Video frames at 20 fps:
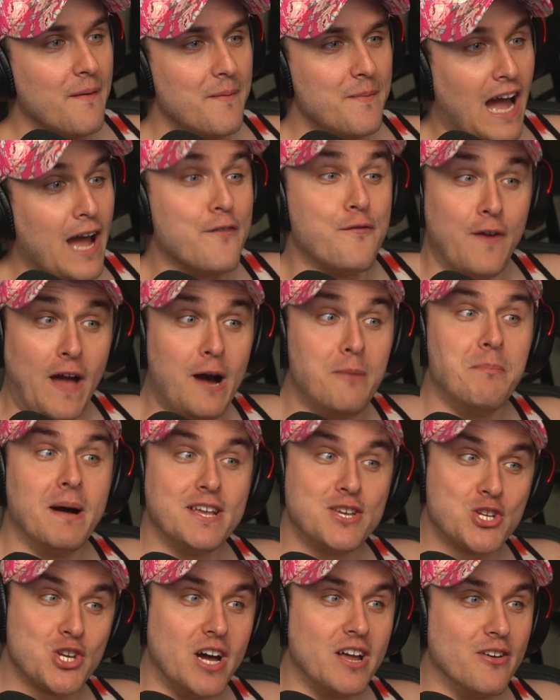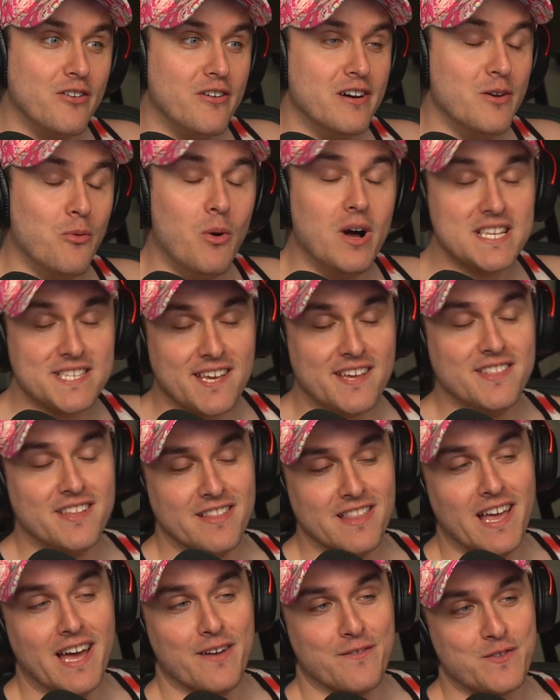I found my shuttle. It was on the
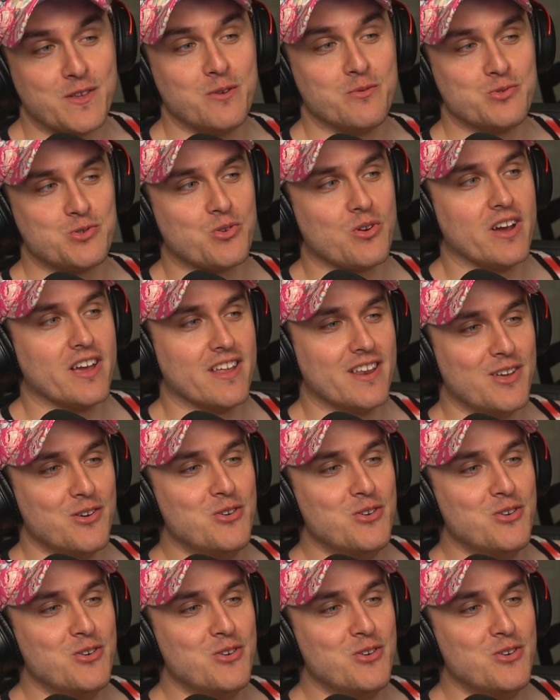left. He was right.